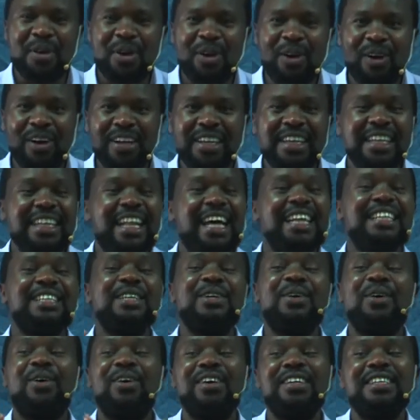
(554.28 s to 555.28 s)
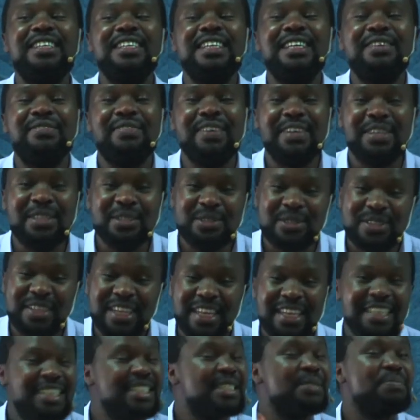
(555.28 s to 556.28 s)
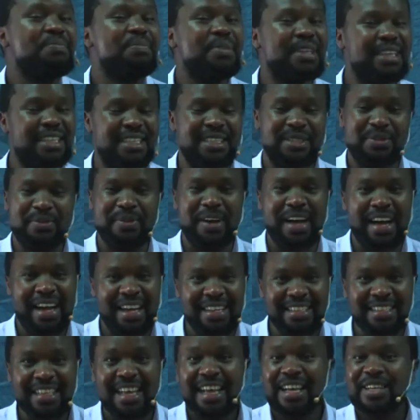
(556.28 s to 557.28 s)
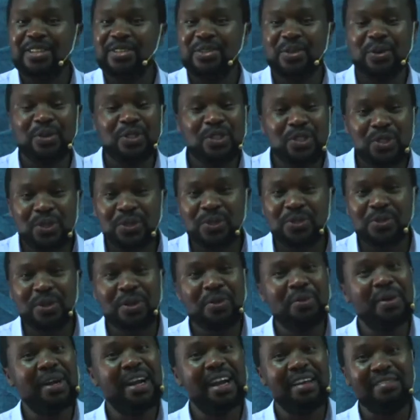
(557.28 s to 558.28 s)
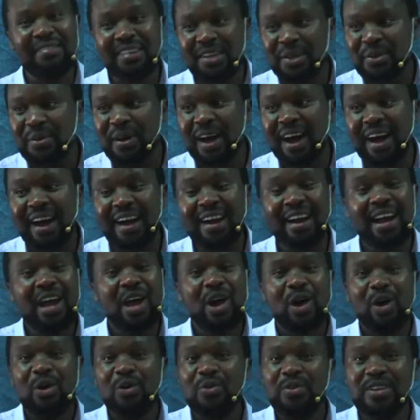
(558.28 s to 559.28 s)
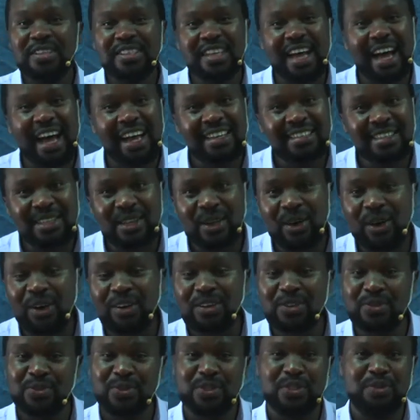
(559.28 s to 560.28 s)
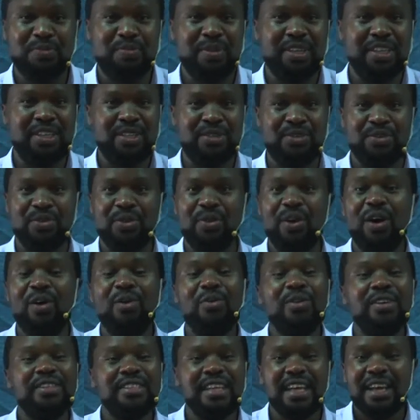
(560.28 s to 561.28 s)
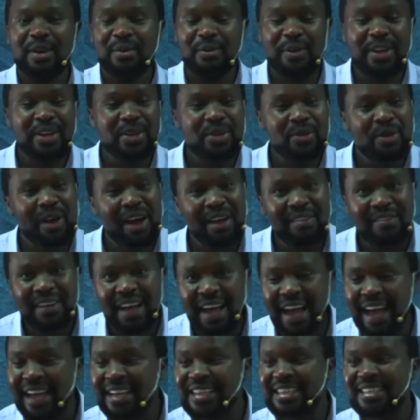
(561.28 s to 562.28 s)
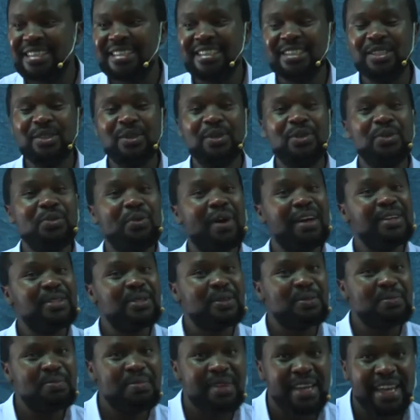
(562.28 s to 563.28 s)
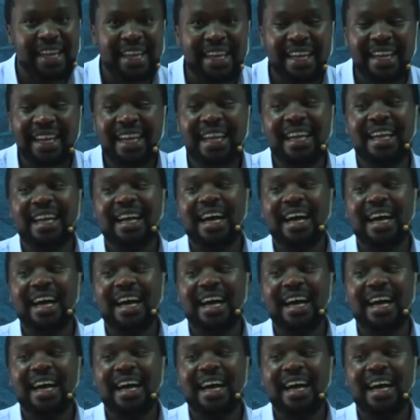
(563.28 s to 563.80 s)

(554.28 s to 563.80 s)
God, that God even today speaks to us. So children, wherever you are, always ask God to speak to you. Always, when you have a decision you want to make,